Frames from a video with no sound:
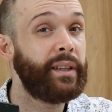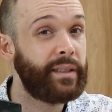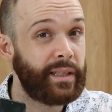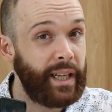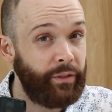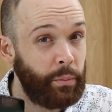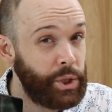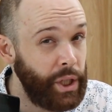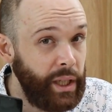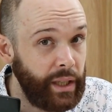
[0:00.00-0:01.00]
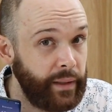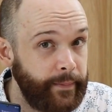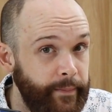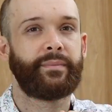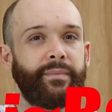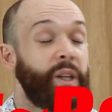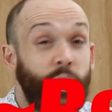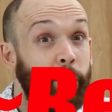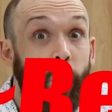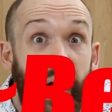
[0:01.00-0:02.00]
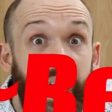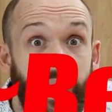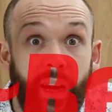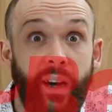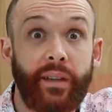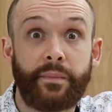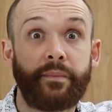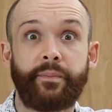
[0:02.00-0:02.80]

this devil machine. So beware!